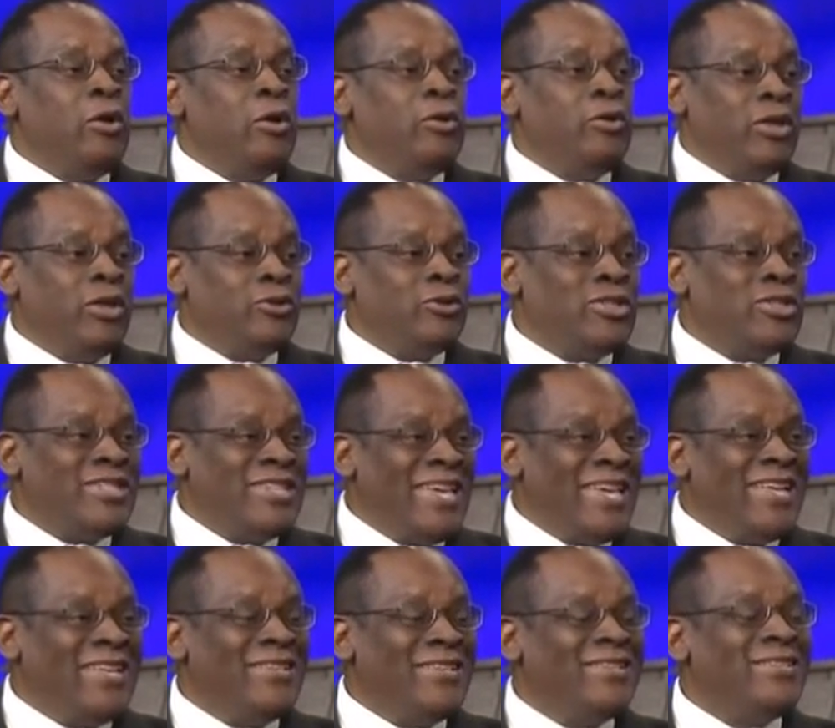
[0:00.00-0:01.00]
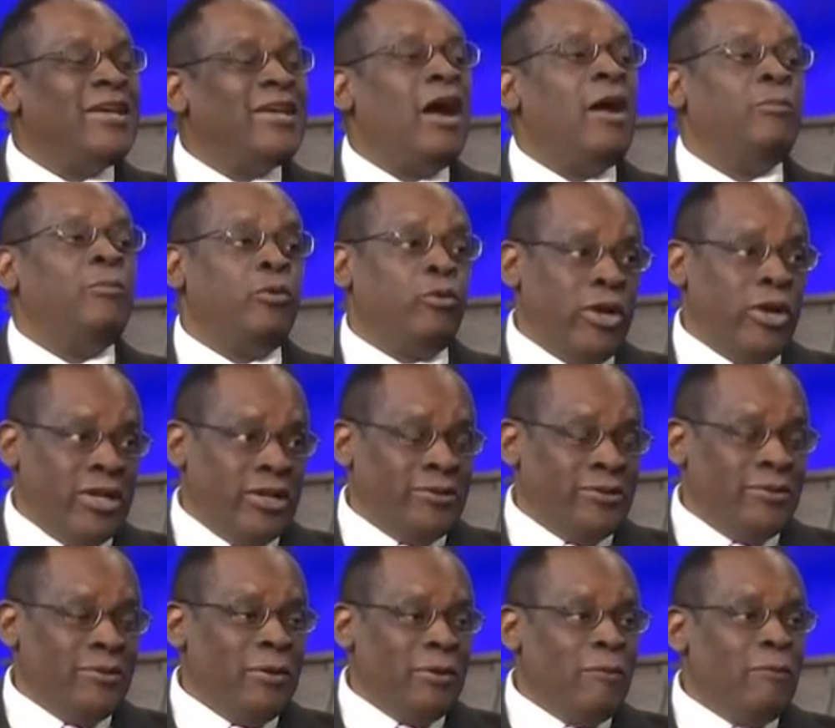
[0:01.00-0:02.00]
their skills upgraded
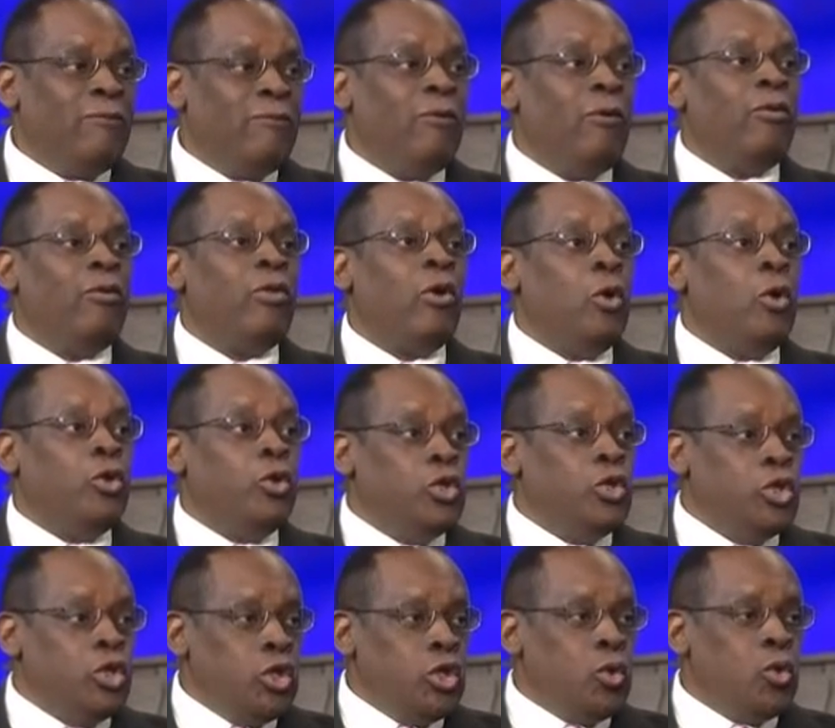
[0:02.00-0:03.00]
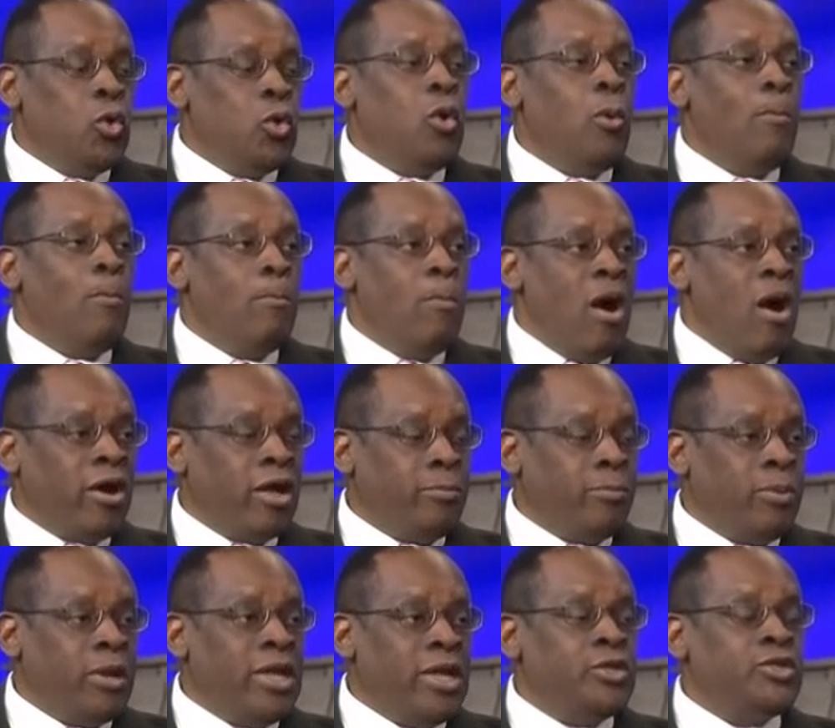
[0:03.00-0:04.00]
for the new
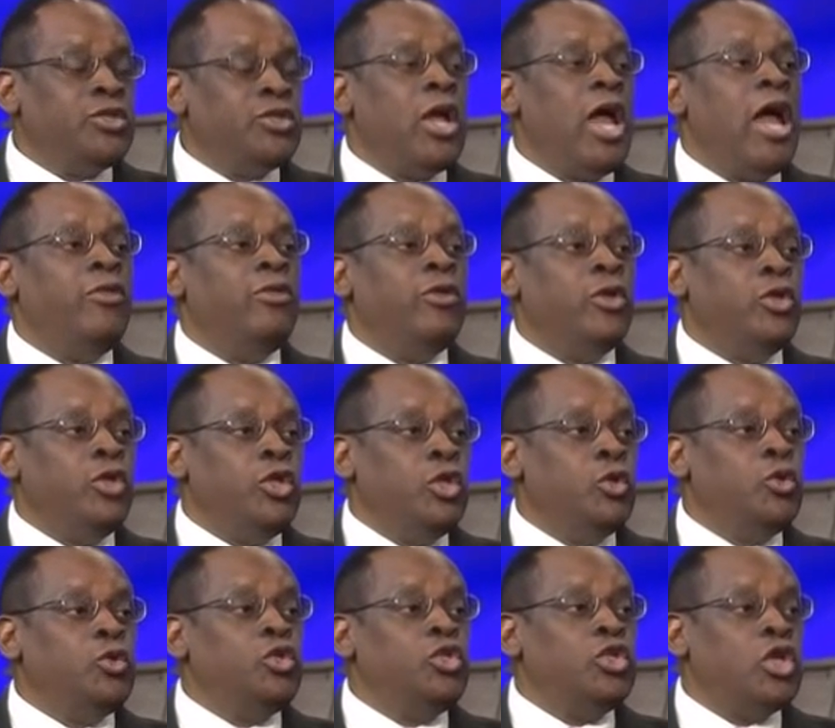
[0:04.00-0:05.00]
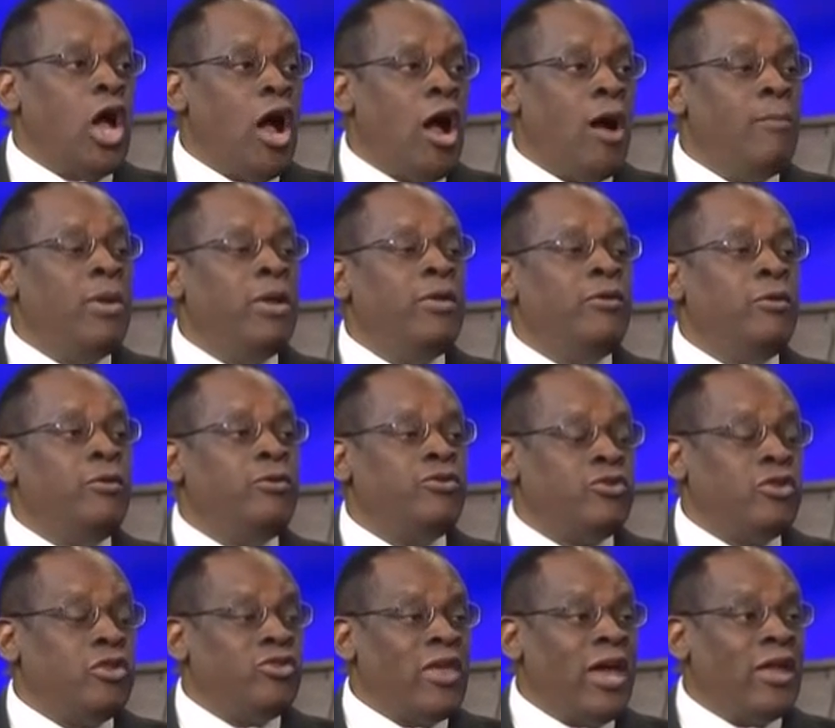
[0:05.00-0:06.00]
marketplace and the new
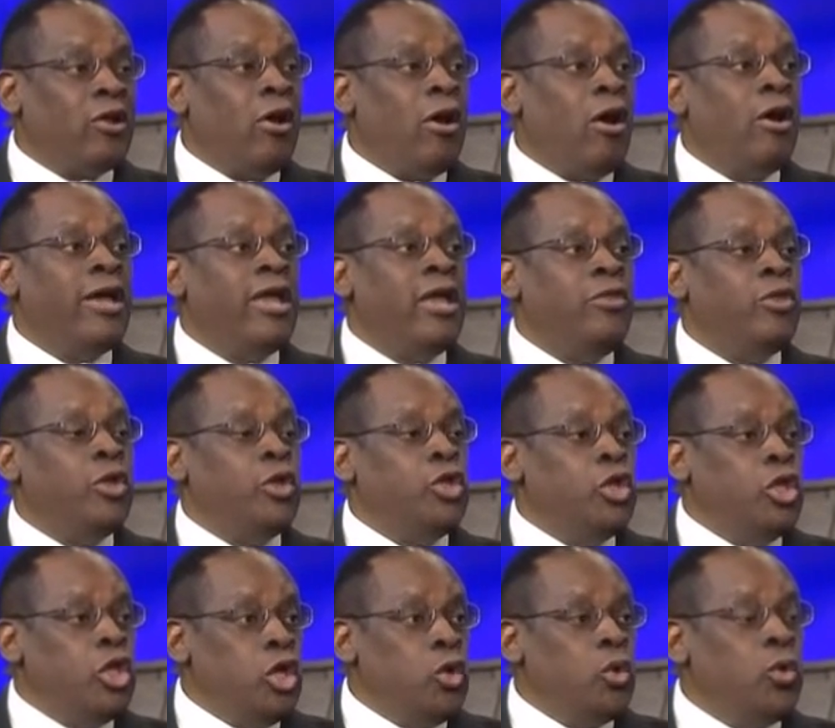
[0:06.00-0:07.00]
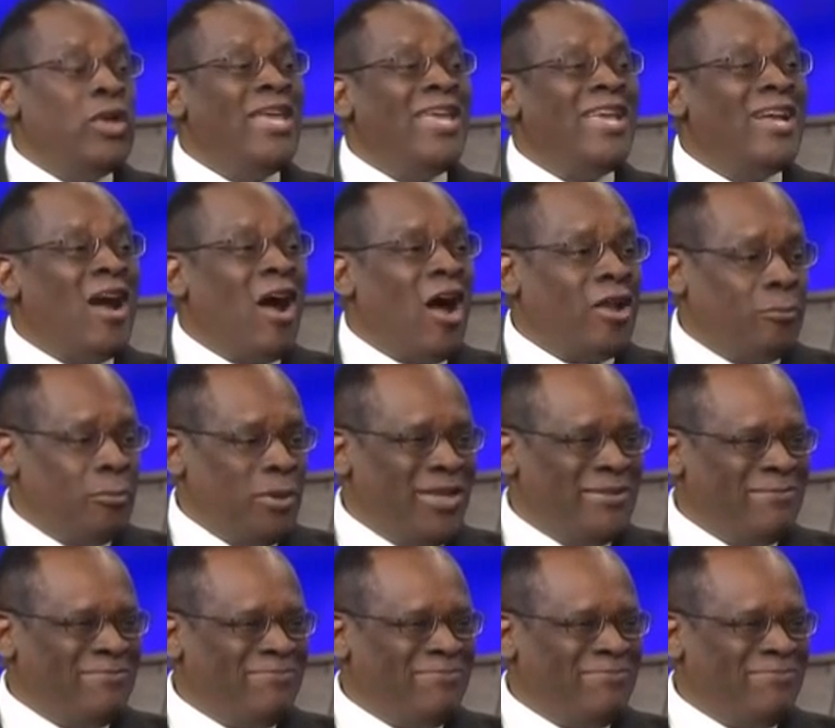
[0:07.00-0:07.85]
jobs that are in the new economy.